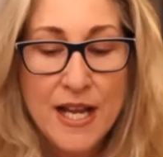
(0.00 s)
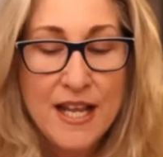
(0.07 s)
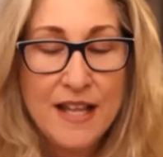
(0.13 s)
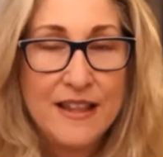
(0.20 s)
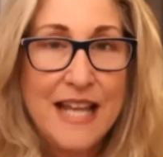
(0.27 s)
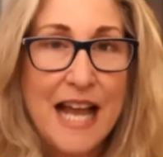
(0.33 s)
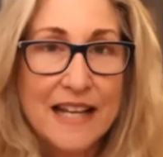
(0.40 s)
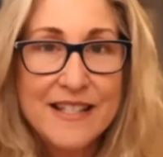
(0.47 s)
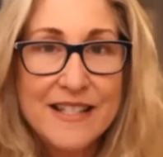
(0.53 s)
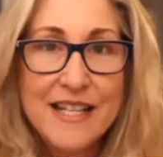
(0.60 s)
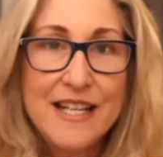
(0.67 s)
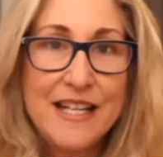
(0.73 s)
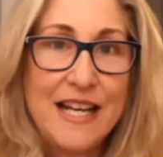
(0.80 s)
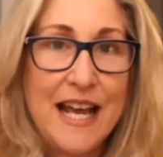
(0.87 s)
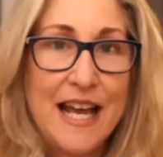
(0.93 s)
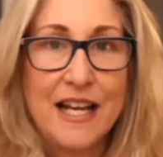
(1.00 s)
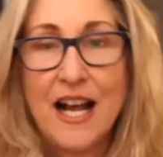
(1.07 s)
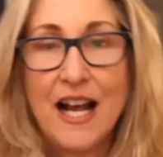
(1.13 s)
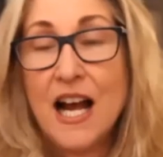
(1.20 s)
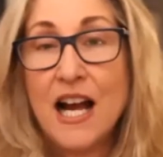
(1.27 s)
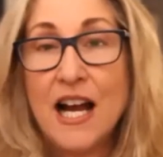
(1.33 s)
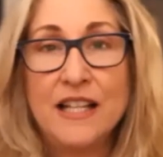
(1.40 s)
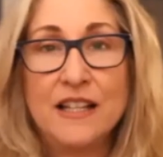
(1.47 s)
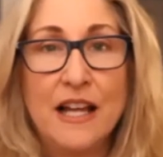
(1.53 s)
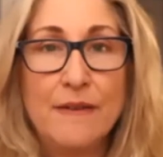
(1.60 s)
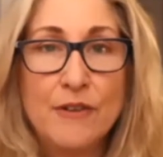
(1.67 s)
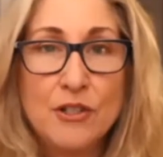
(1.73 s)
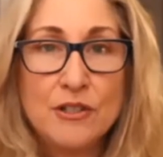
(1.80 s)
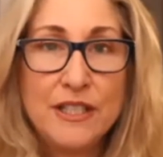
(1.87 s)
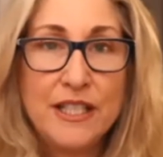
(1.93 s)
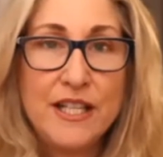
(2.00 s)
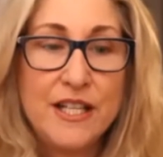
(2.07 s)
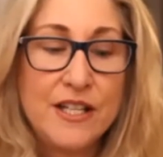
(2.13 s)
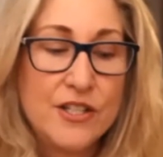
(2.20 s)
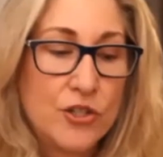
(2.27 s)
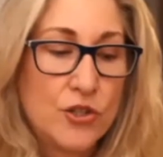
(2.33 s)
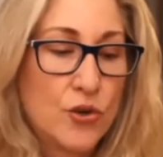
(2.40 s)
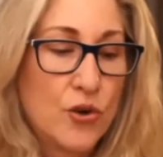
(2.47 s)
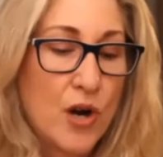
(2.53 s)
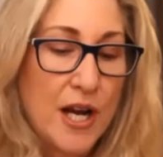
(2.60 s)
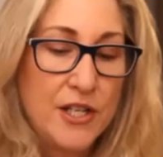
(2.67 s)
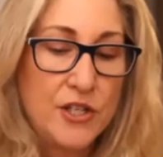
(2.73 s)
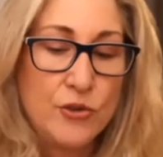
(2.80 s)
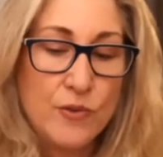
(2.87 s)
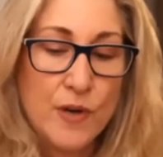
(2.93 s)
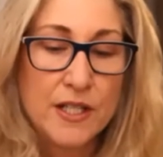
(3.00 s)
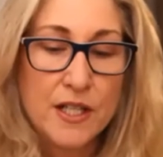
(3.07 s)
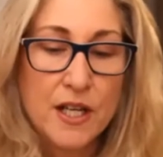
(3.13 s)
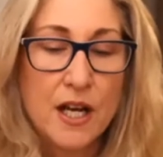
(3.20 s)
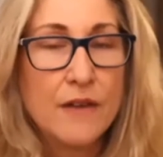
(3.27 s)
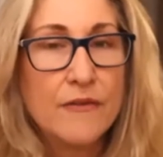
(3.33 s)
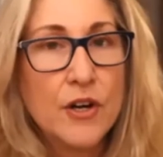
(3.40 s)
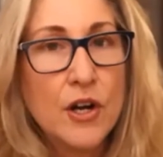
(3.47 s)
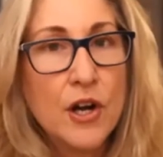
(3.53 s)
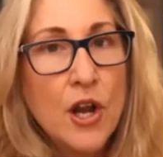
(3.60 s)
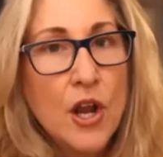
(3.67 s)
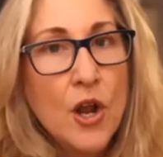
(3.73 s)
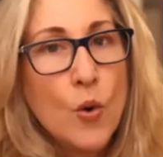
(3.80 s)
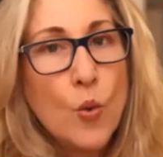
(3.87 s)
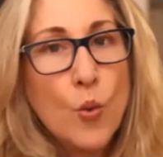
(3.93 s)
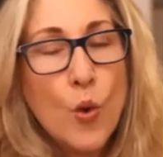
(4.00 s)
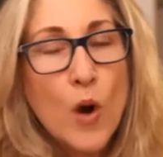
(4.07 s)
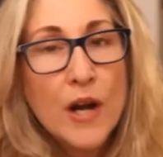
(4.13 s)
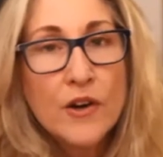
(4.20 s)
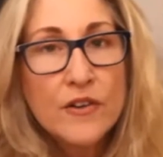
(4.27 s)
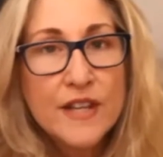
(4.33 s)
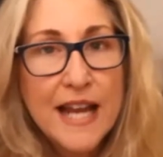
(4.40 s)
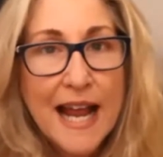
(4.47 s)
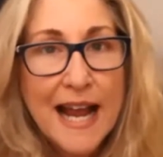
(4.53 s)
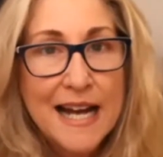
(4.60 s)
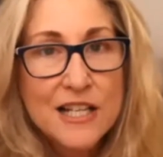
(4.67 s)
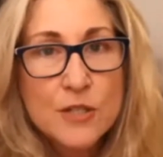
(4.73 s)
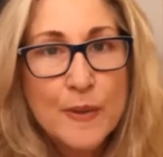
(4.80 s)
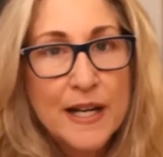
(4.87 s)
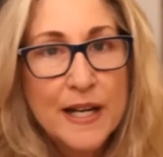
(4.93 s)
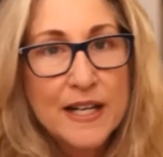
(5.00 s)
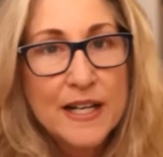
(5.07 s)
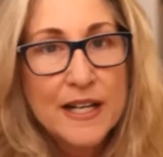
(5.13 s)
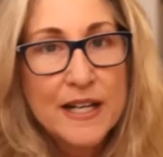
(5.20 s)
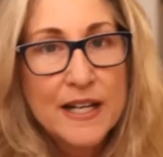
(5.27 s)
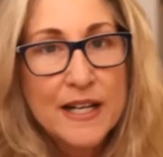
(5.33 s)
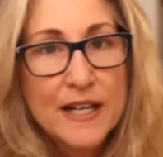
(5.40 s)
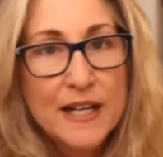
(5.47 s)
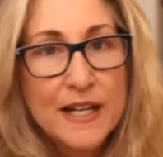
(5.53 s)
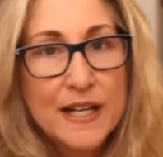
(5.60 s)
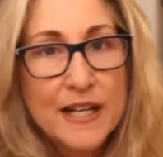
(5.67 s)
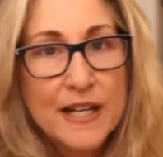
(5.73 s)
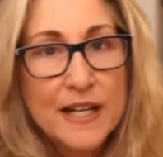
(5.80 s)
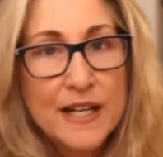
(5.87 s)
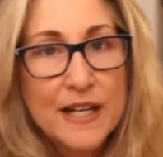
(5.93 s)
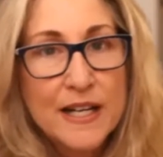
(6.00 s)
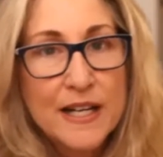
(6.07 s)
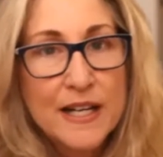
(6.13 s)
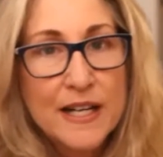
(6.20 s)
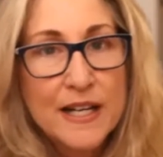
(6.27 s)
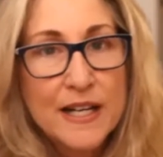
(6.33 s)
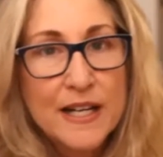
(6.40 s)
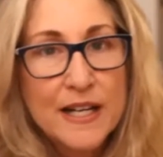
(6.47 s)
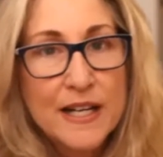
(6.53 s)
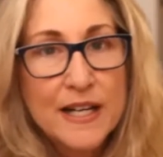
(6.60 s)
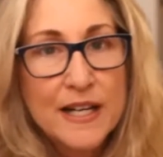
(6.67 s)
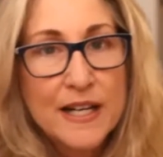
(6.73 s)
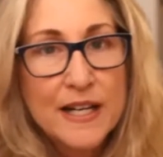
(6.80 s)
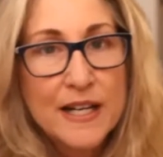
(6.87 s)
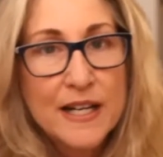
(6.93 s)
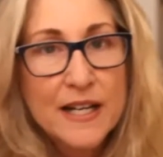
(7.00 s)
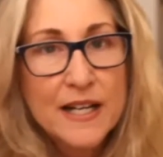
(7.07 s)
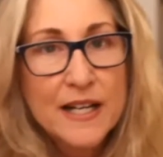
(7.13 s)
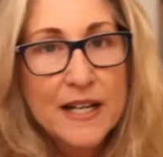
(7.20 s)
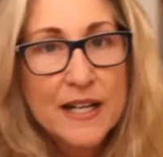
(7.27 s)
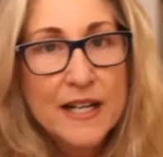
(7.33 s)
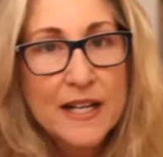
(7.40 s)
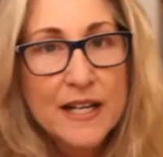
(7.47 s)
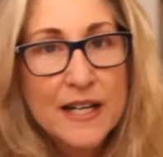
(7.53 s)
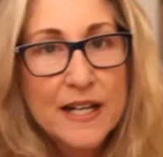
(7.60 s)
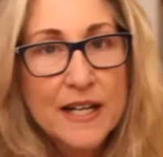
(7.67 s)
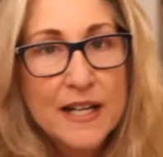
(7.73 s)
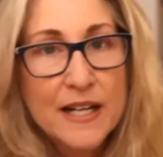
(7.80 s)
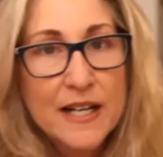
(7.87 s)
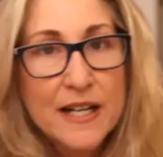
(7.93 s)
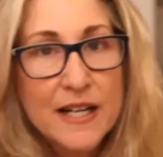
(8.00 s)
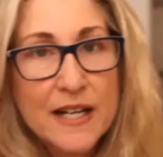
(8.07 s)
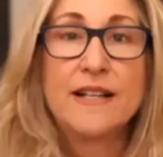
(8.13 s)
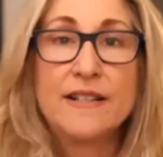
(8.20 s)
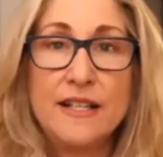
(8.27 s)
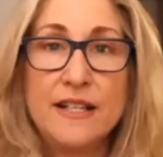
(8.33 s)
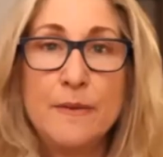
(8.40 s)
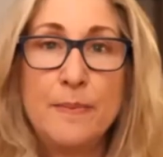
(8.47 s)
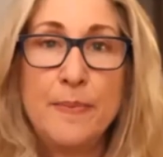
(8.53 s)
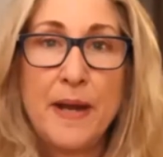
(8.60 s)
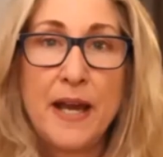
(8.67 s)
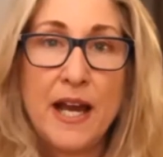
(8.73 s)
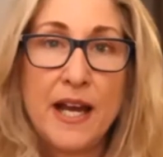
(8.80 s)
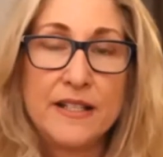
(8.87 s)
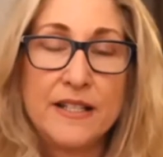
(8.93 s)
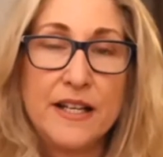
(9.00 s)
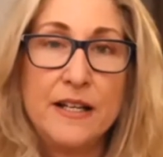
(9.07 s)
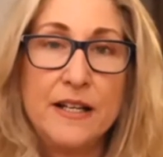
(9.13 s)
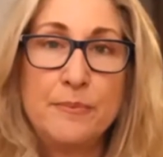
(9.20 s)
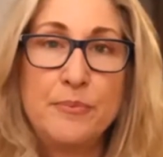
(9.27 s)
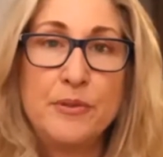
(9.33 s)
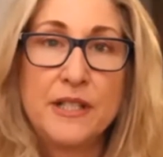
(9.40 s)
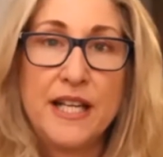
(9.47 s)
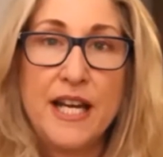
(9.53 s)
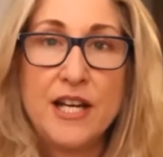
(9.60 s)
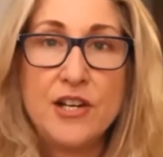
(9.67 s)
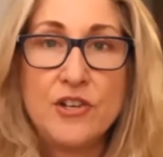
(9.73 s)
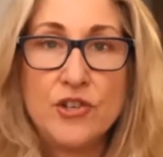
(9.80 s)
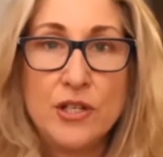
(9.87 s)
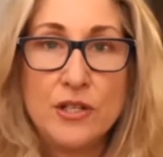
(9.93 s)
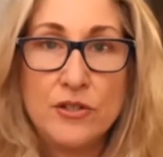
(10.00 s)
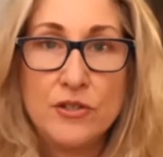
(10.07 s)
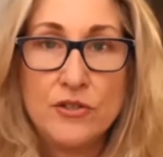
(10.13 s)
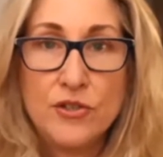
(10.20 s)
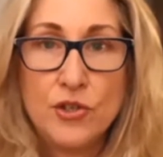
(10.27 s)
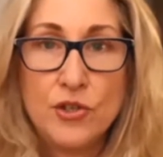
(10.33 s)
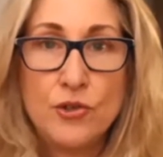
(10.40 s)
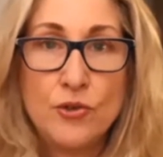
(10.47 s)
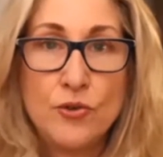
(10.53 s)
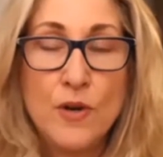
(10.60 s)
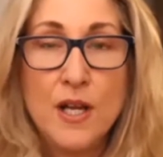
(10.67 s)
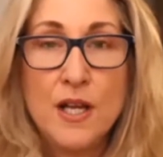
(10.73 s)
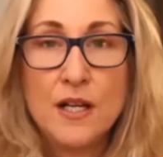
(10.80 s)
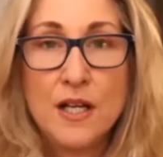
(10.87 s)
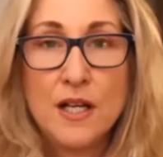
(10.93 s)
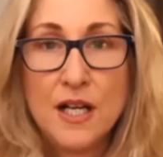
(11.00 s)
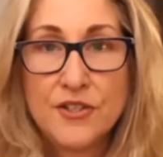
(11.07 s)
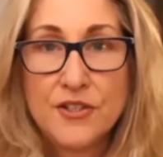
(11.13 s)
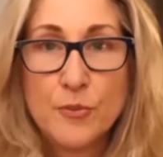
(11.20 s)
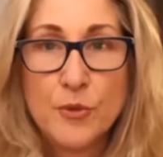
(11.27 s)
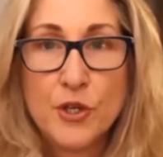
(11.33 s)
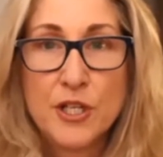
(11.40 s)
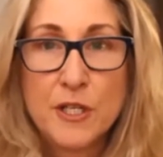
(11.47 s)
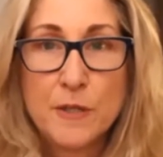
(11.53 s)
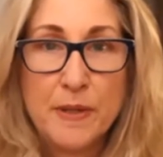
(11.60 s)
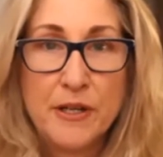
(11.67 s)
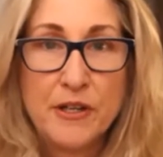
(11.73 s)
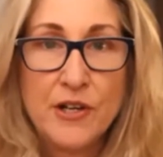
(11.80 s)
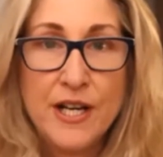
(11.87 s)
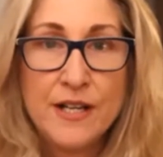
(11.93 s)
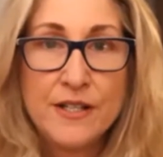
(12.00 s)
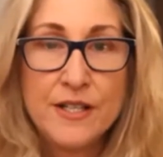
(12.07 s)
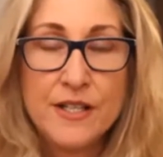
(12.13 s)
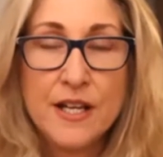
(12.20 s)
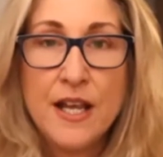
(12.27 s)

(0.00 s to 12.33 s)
that's it at a high level, is trying to uncover what are the aspects of an employee's day-to-day that has direct impact and implication to customer experience